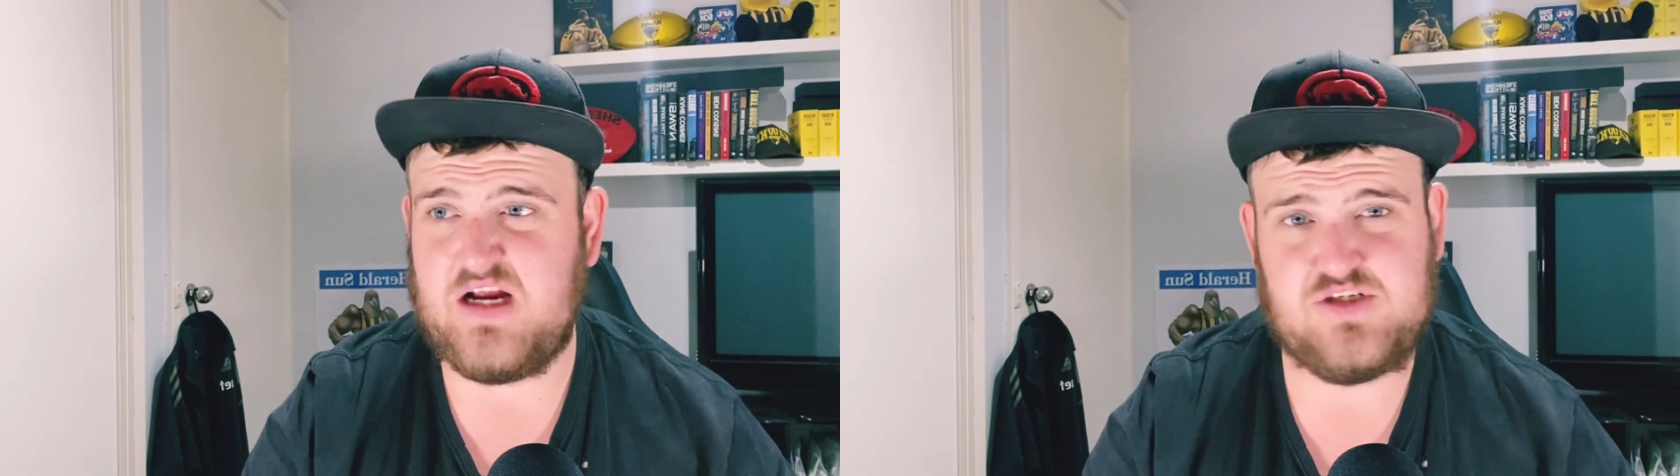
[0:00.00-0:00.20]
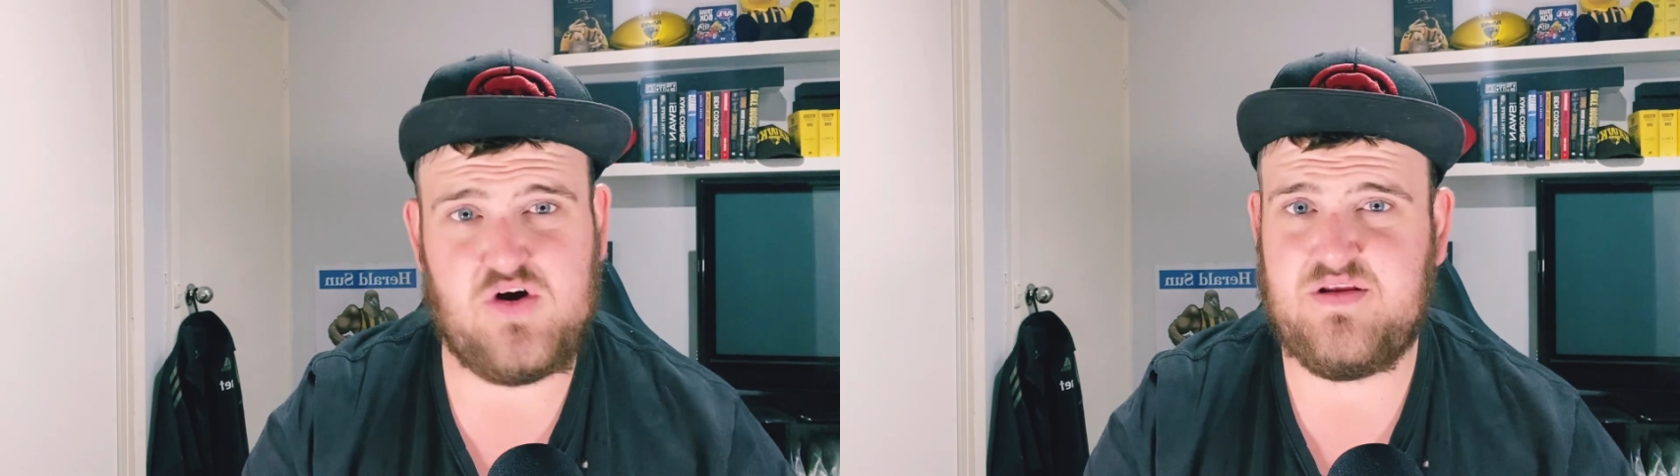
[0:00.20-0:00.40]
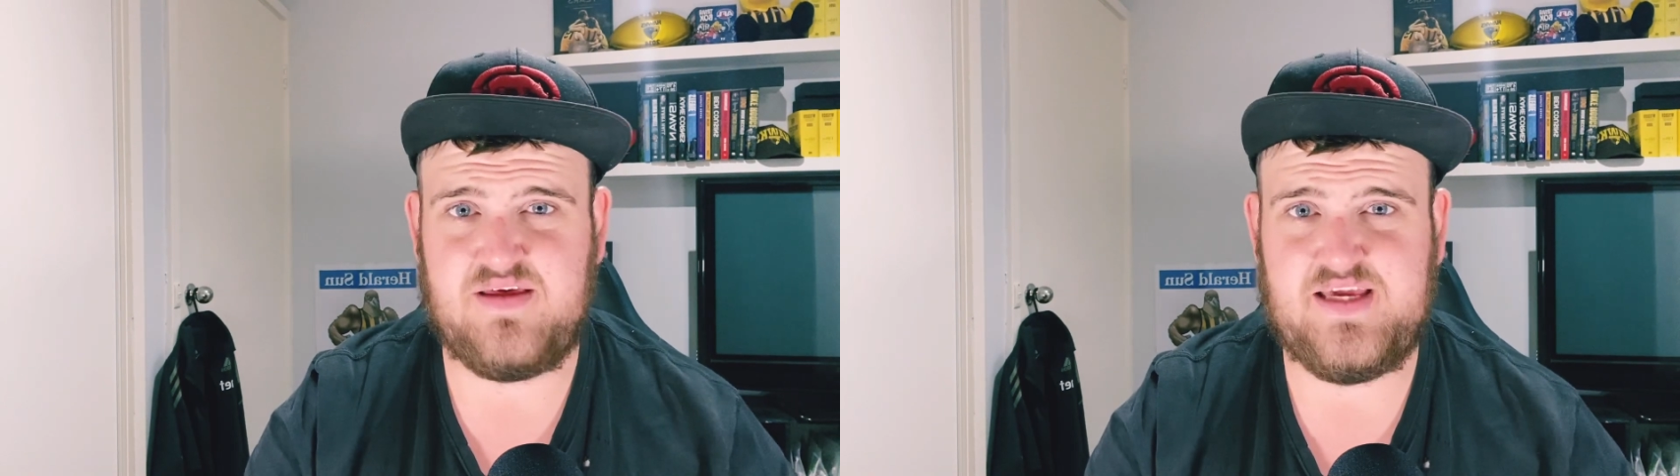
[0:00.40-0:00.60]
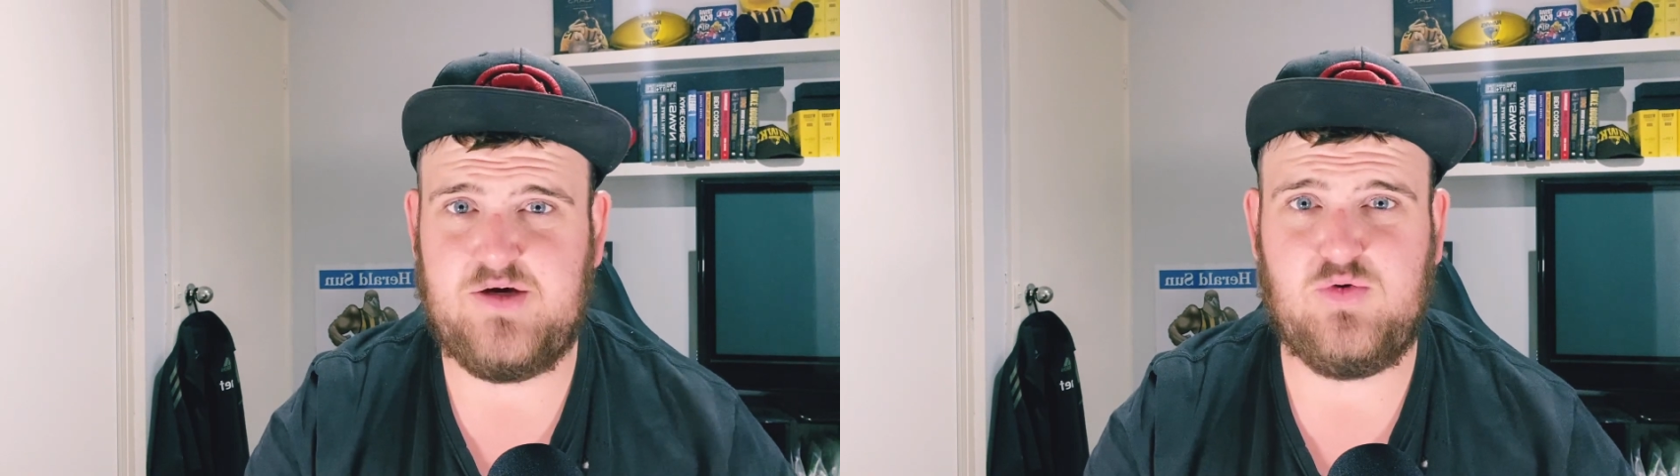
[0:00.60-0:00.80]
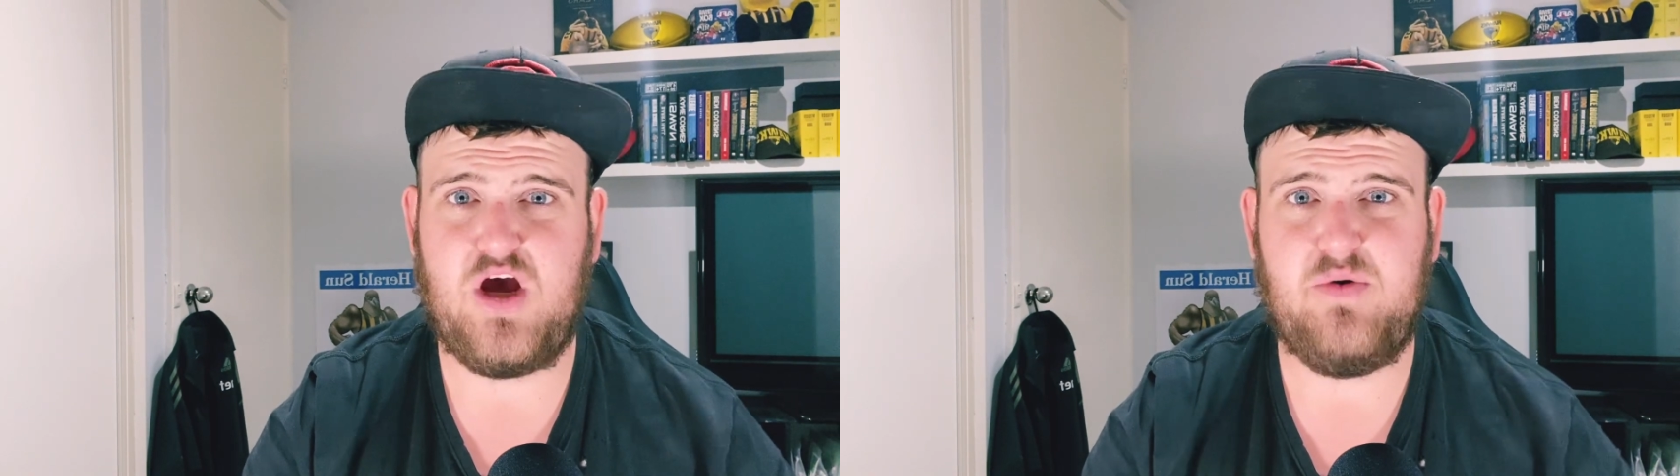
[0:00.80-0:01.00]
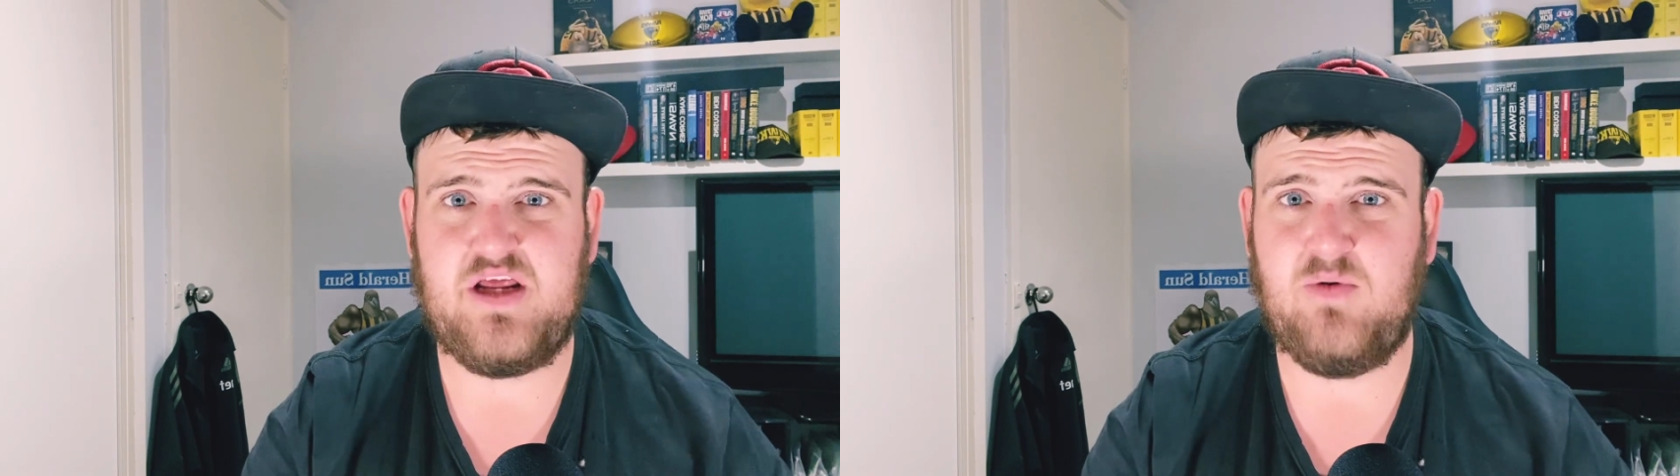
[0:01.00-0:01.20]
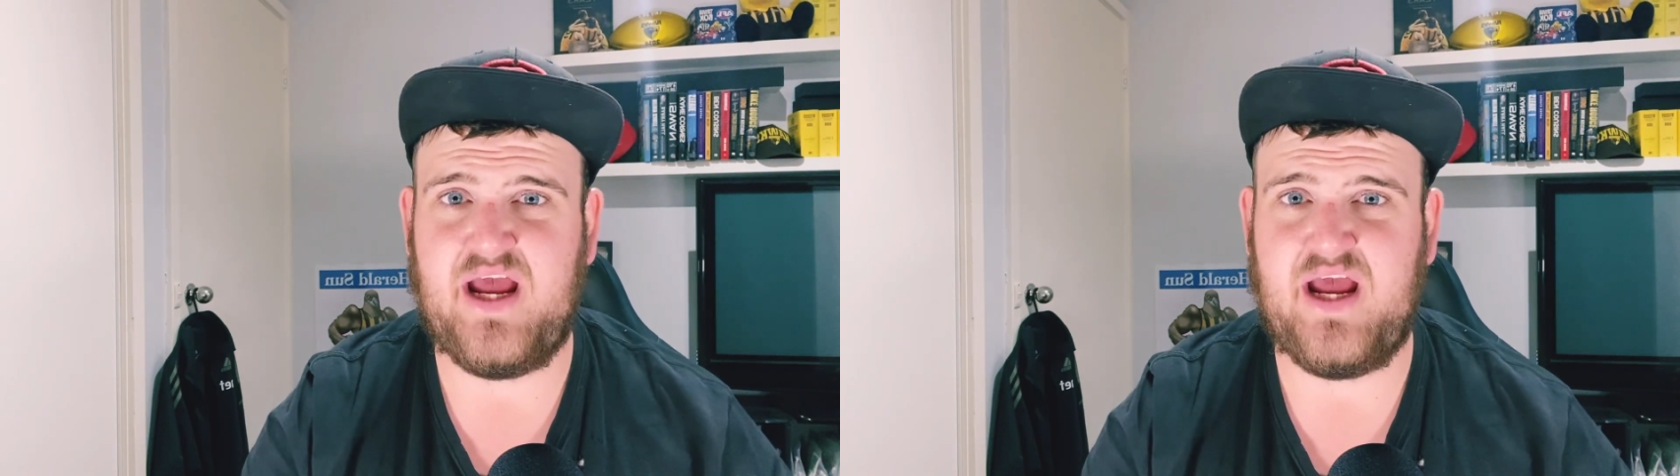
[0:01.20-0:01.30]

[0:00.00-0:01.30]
don't think he'll go anywhere.